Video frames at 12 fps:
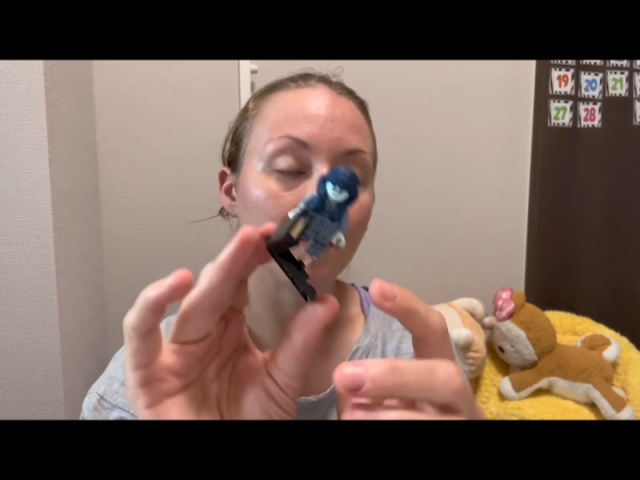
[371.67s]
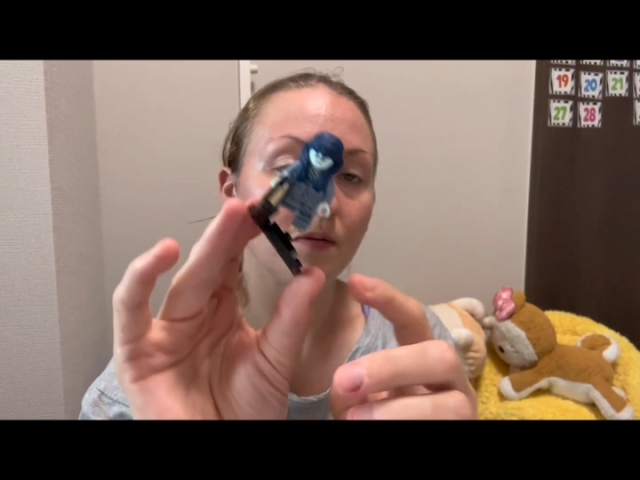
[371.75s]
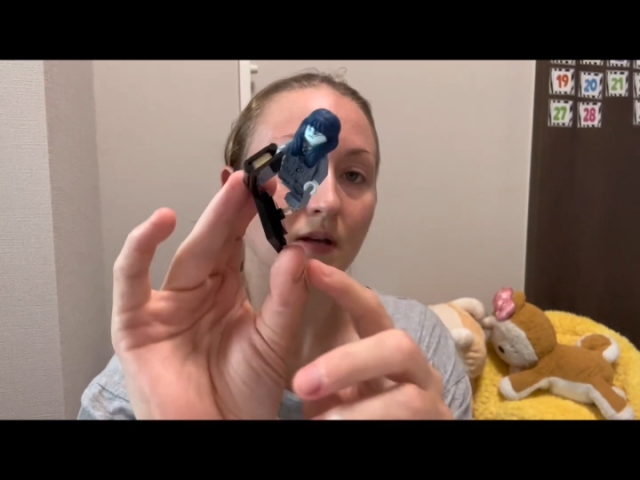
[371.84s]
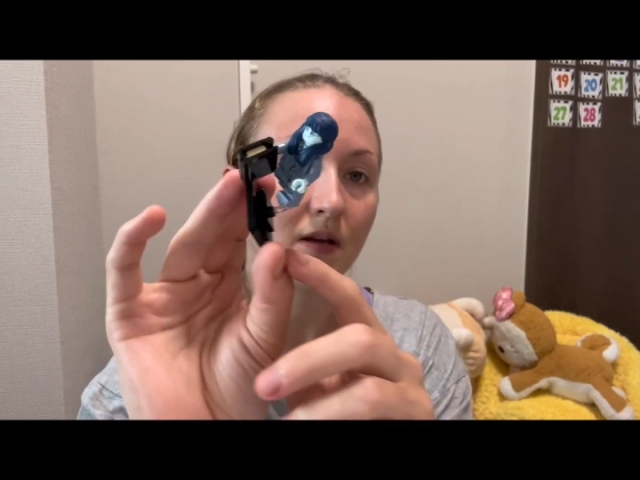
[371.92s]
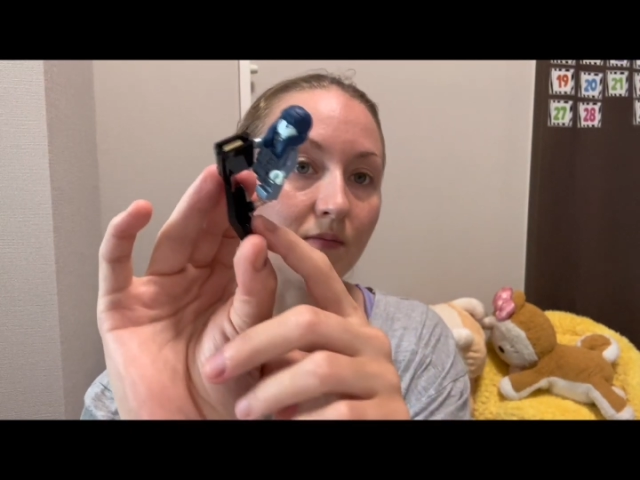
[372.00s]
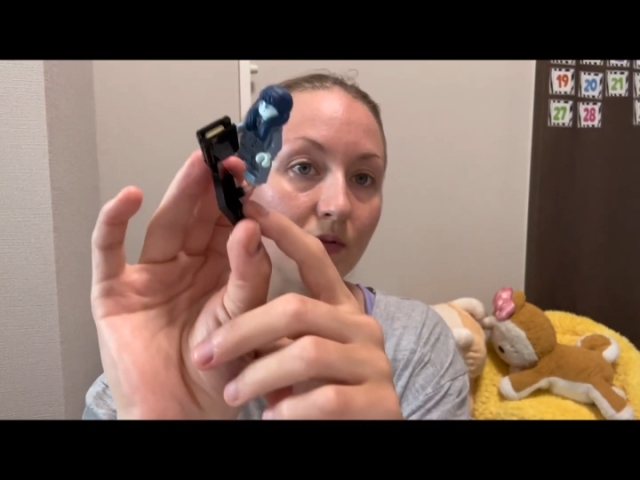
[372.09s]
It
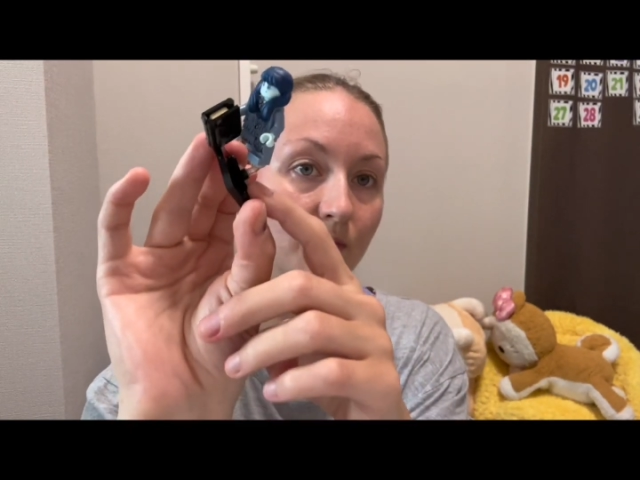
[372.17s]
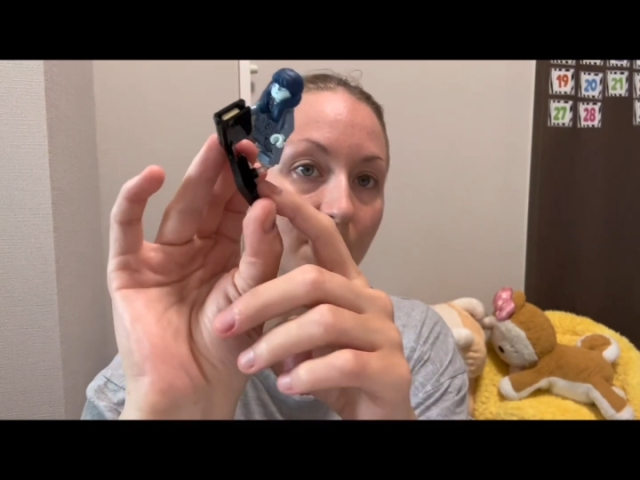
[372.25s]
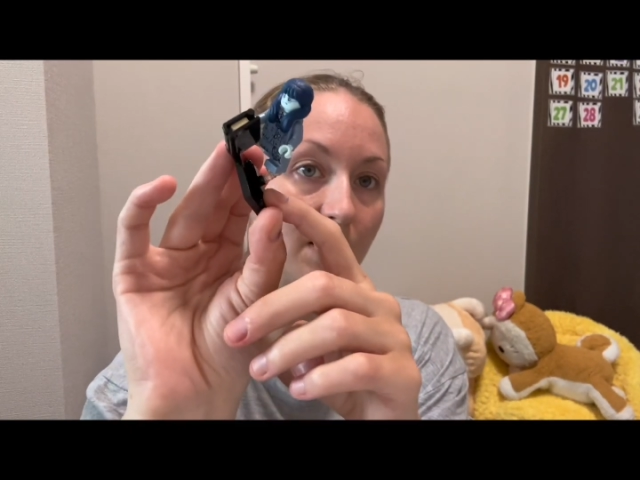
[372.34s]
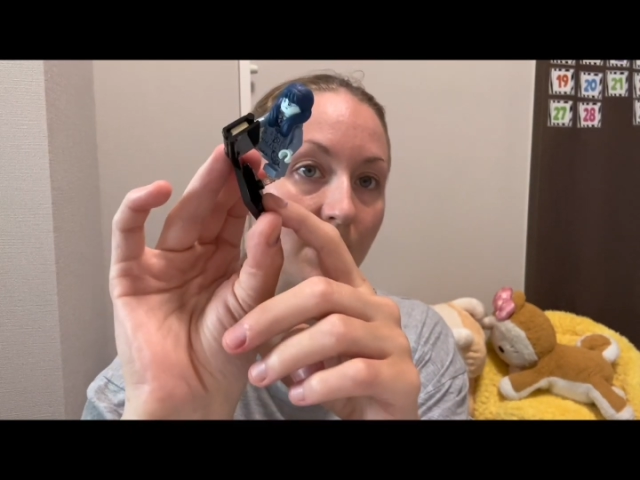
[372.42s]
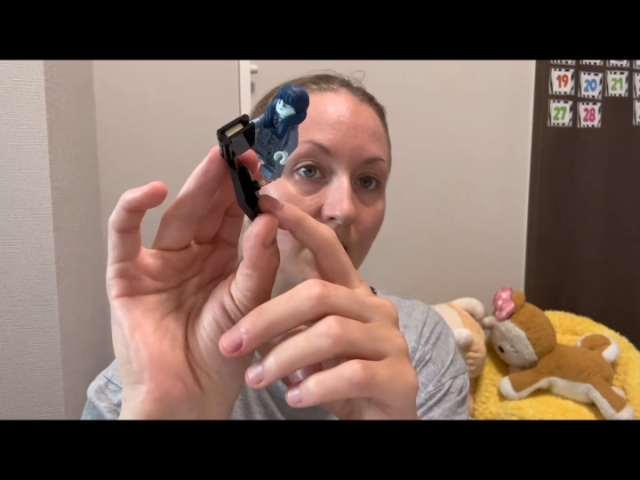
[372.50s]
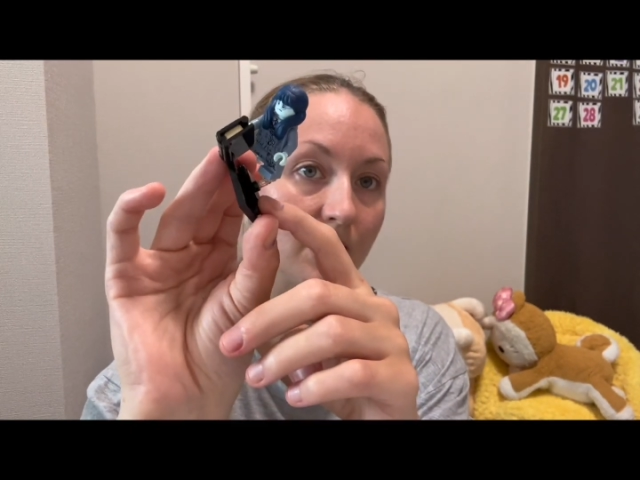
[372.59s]
comes with a
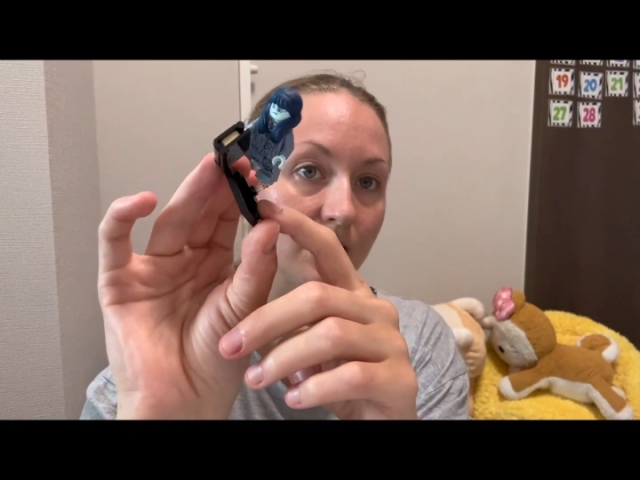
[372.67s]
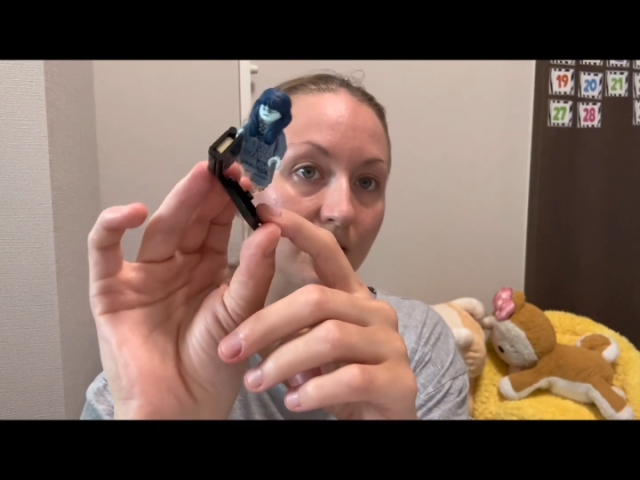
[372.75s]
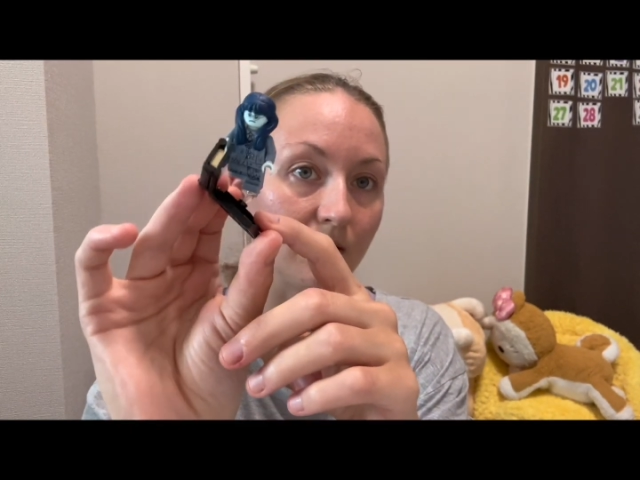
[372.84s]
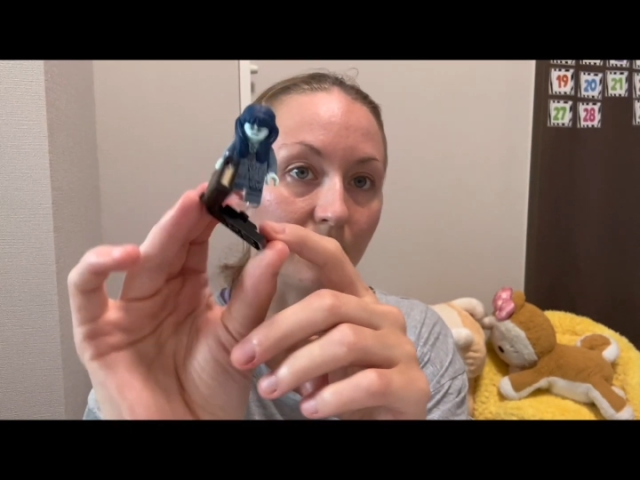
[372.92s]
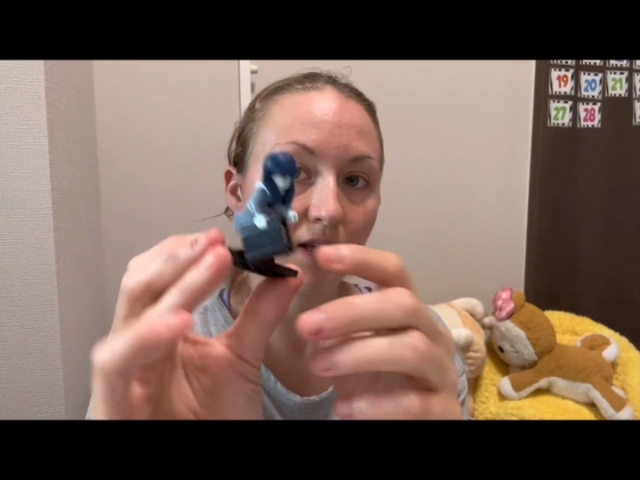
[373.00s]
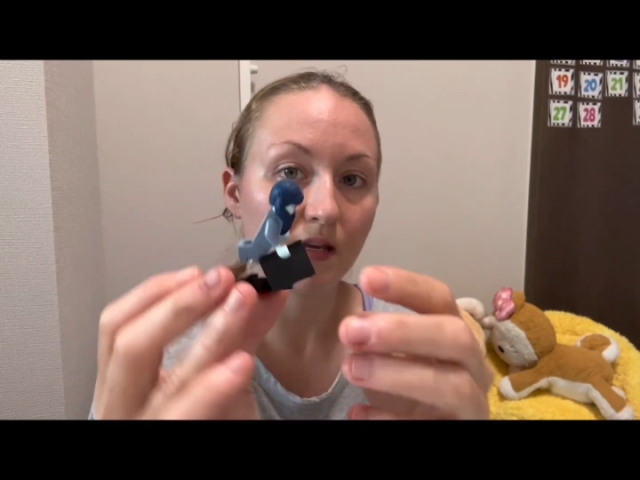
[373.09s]
nice
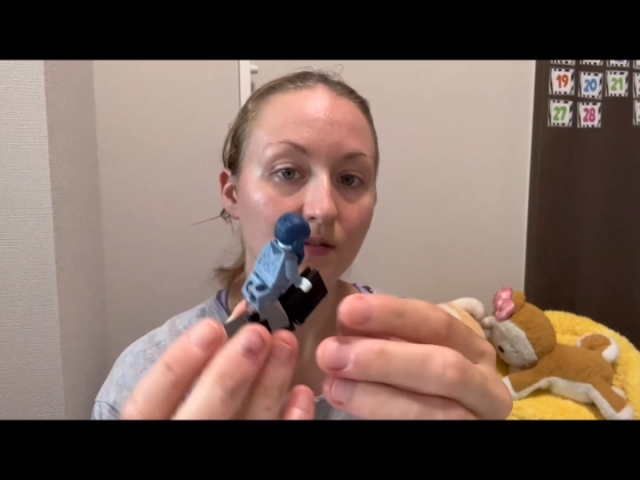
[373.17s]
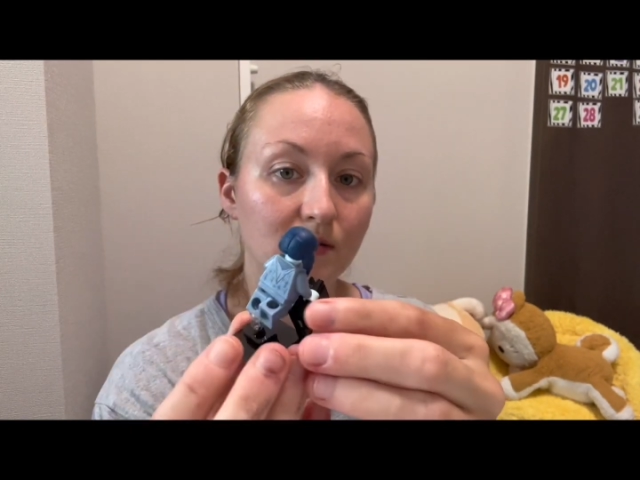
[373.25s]
little Lego